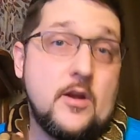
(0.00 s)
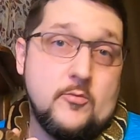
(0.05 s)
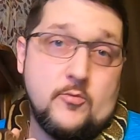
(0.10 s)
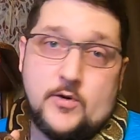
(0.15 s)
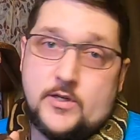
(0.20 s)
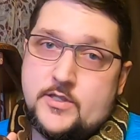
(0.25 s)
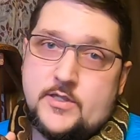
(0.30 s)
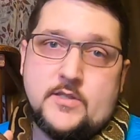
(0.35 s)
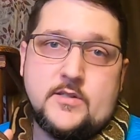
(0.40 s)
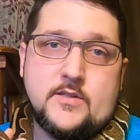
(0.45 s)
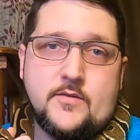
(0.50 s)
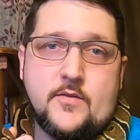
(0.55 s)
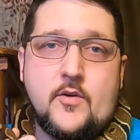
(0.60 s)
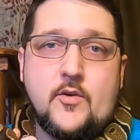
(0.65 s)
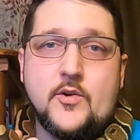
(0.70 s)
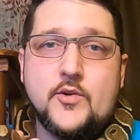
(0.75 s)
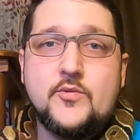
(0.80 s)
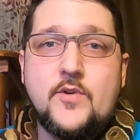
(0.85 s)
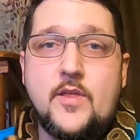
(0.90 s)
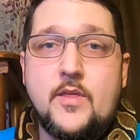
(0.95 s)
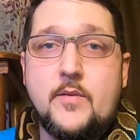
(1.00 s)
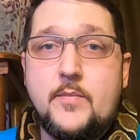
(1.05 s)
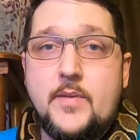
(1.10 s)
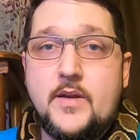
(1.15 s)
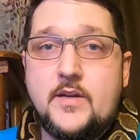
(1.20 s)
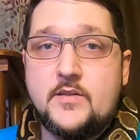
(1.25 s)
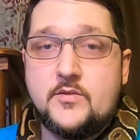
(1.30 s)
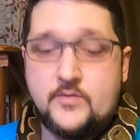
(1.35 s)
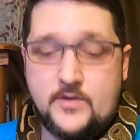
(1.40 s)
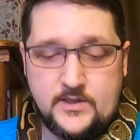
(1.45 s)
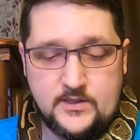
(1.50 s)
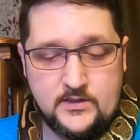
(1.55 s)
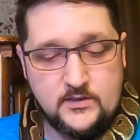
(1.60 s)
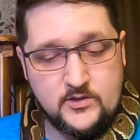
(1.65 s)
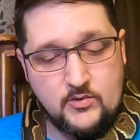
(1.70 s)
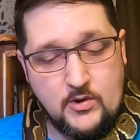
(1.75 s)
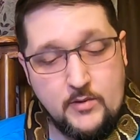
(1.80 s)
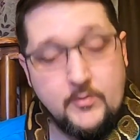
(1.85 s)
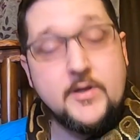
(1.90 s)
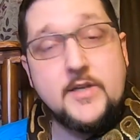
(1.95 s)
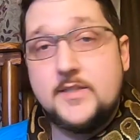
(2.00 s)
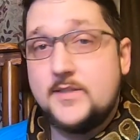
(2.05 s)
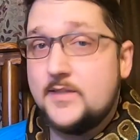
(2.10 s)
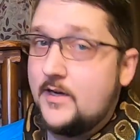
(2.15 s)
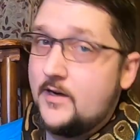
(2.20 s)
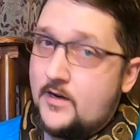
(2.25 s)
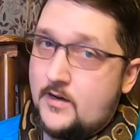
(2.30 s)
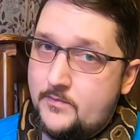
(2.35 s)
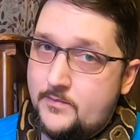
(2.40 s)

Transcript: and which is, of course, one of the biggest reasons why we decided